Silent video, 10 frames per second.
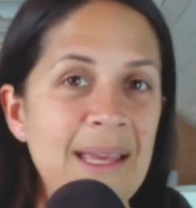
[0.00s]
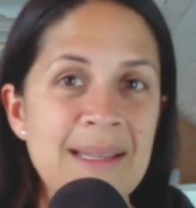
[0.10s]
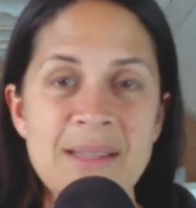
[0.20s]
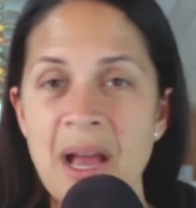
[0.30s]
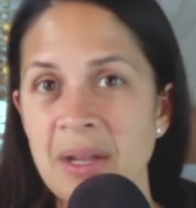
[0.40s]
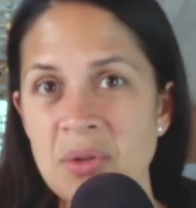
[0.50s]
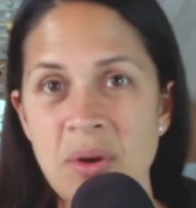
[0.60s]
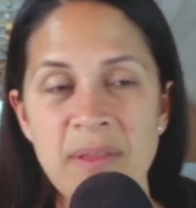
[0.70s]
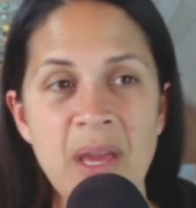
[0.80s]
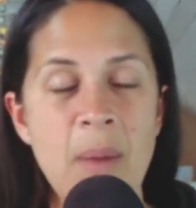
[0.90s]
is not going to screw
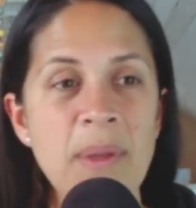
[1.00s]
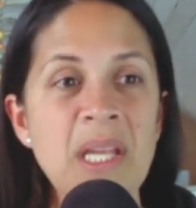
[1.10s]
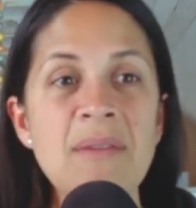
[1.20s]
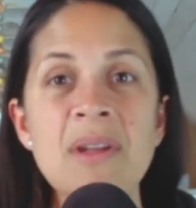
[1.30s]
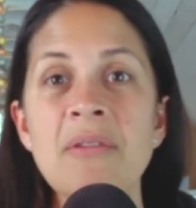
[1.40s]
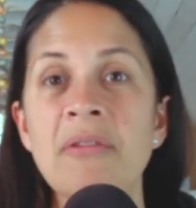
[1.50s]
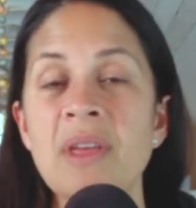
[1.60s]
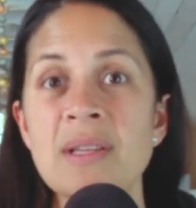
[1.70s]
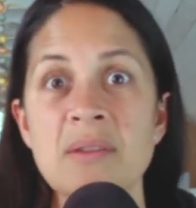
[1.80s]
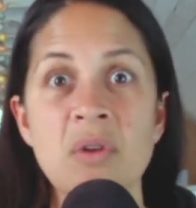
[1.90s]
everything up. And even if
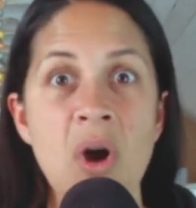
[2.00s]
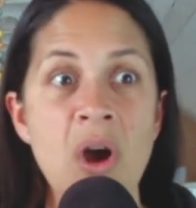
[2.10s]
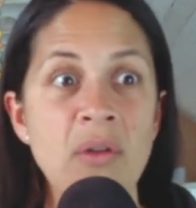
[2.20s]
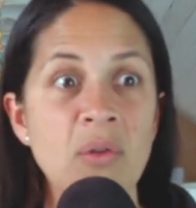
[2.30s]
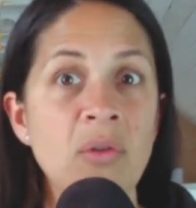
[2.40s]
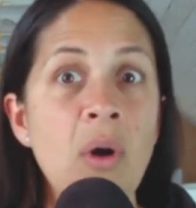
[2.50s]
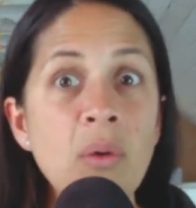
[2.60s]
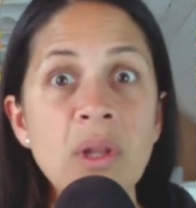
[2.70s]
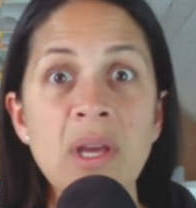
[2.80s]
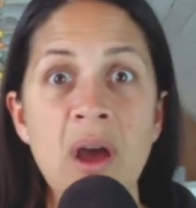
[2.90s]
things have gone
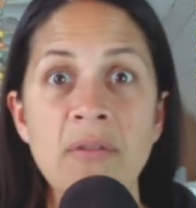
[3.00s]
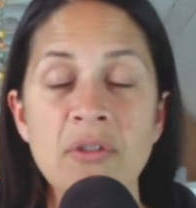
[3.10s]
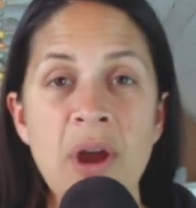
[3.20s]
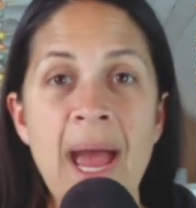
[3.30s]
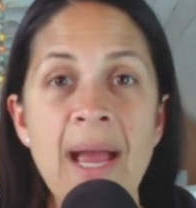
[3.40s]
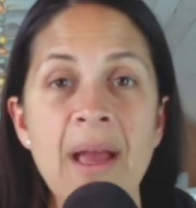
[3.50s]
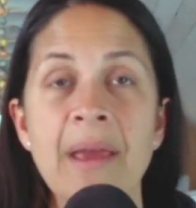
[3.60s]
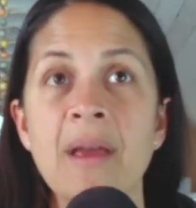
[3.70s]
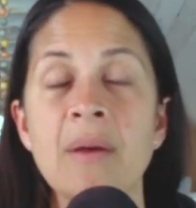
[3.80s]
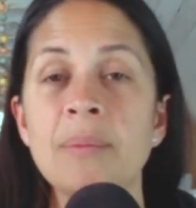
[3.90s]
totally off track, I
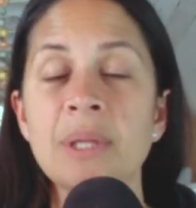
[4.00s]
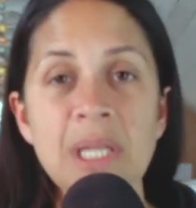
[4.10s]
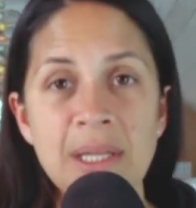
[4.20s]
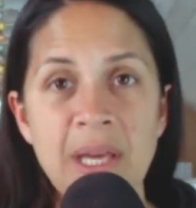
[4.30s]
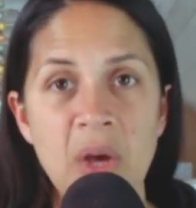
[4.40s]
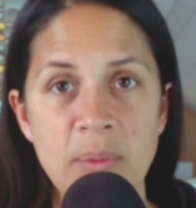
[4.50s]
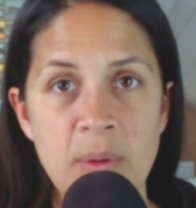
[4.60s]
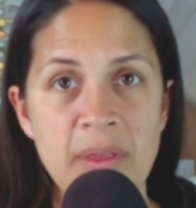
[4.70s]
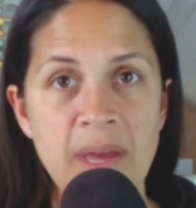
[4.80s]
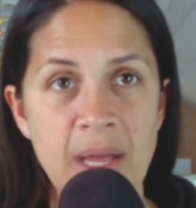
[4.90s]
can completely help
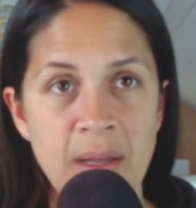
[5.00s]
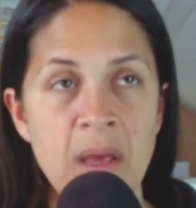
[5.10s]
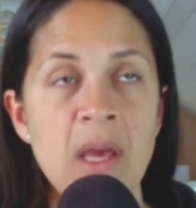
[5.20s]
you with that.